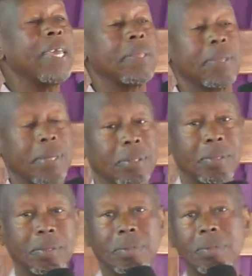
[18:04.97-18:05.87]
faith.
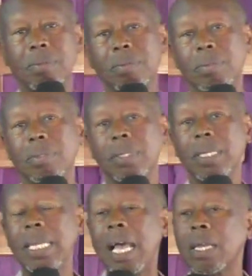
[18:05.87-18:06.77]

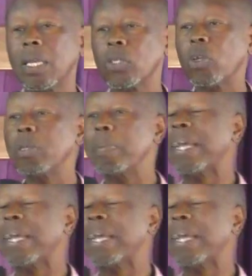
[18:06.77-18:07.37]
Yeah, so it